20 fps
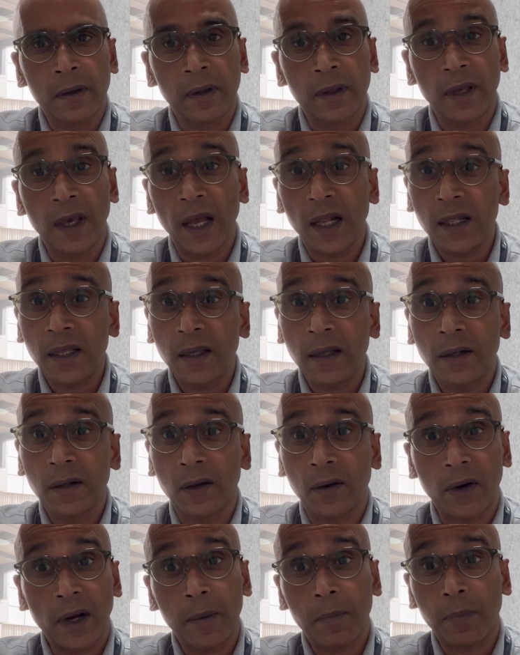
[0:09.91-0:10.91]
getting the
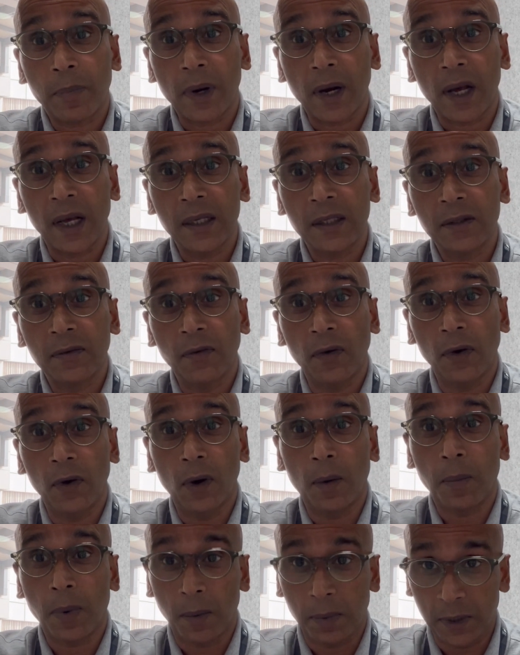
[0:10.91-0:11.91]
right price for your
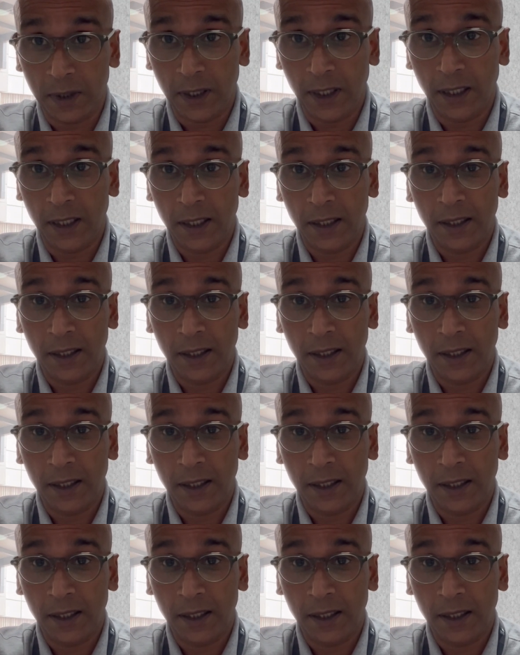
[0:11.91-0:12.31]
property.